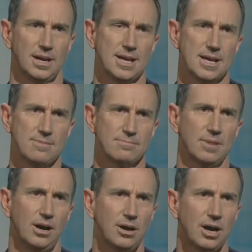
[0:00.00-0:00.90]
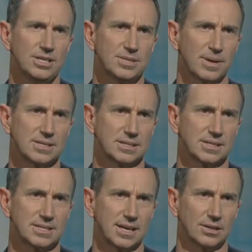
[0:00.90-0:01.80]
I'd just basically
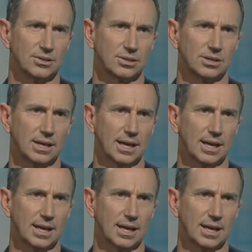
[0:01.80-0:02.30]
say, look,